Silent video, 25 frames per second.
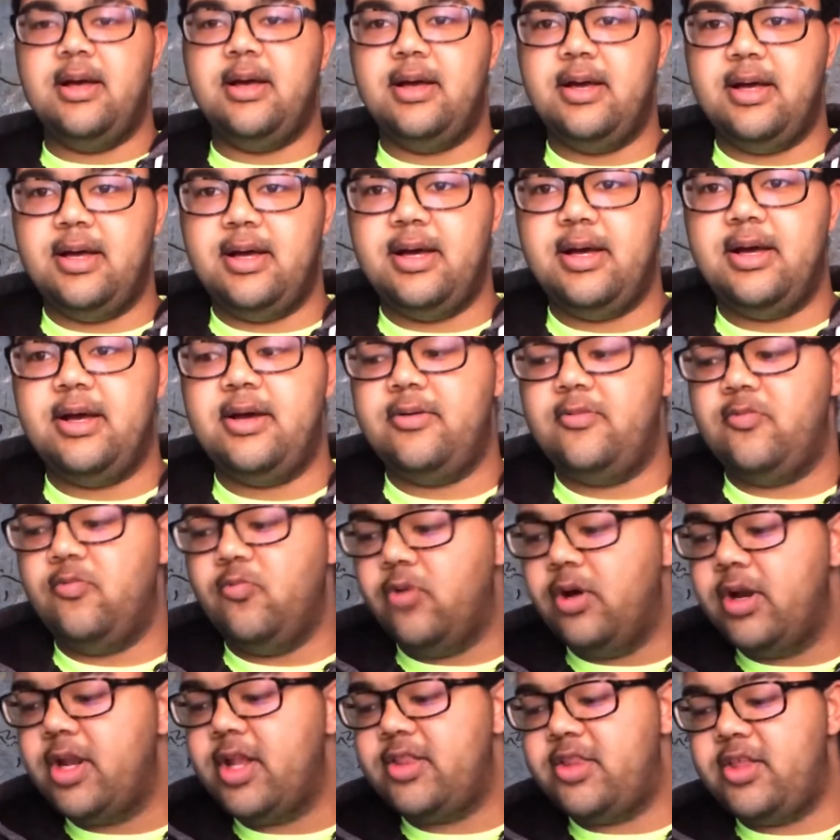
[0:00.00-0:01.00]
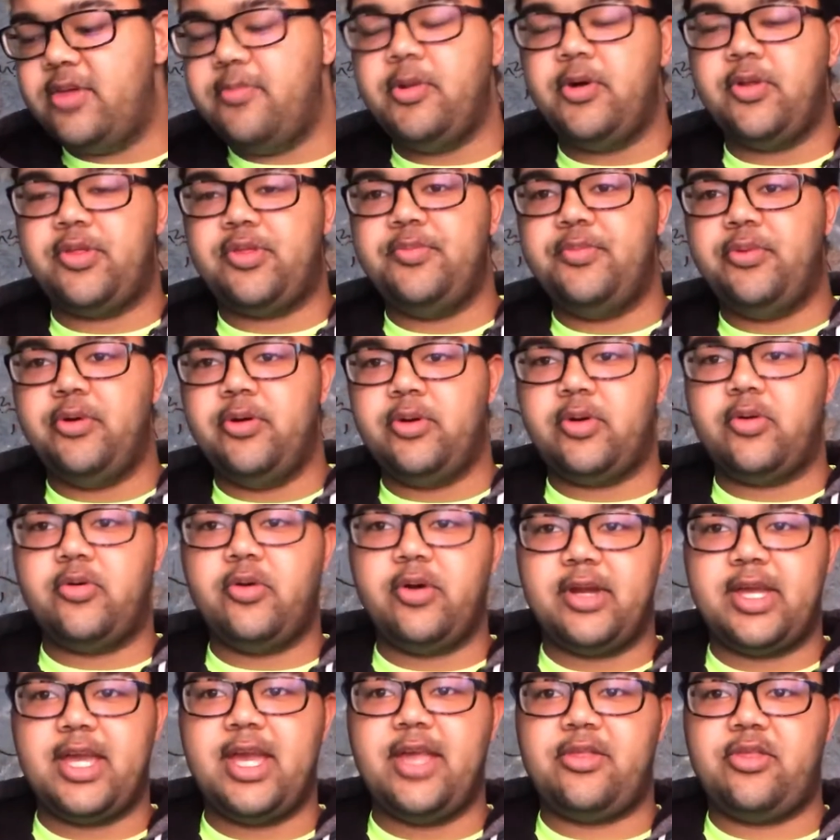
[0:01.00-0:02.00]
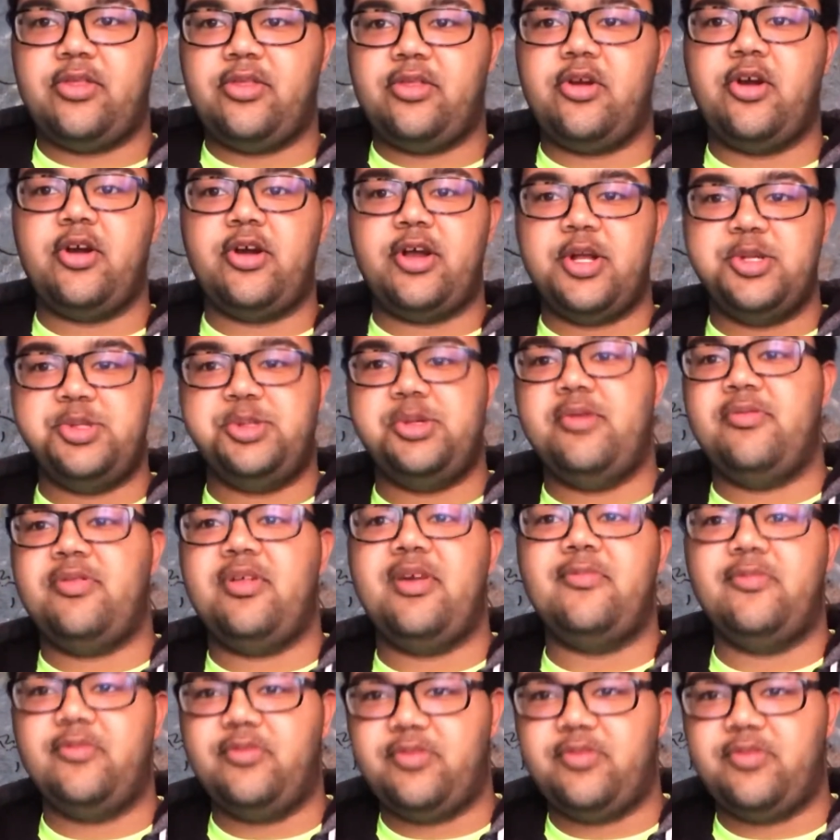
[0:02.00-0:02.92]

one of the most important court cases our country has ever